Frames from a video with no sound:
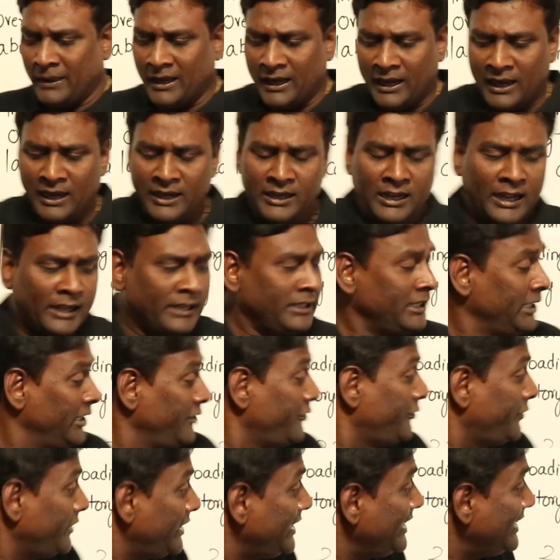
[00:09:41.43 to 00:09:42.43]
I,
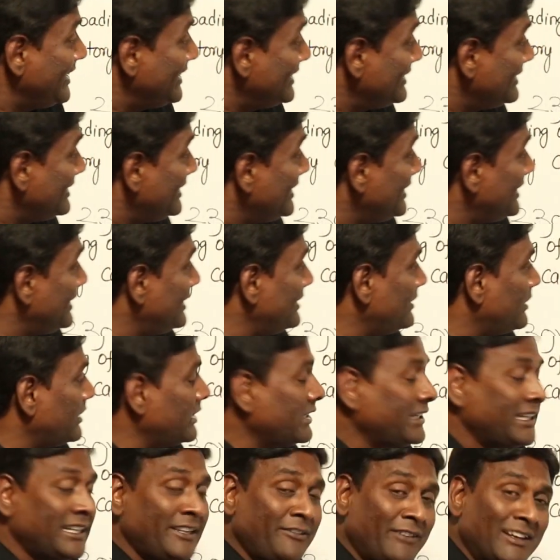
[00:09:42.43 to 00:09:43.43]
if he
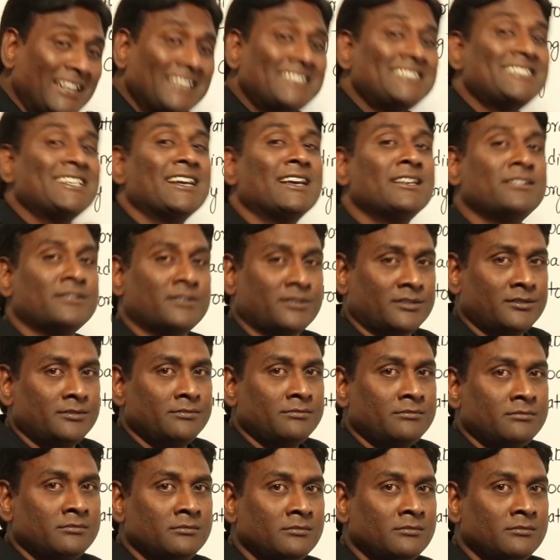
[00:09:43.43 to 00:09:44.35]
given a chance,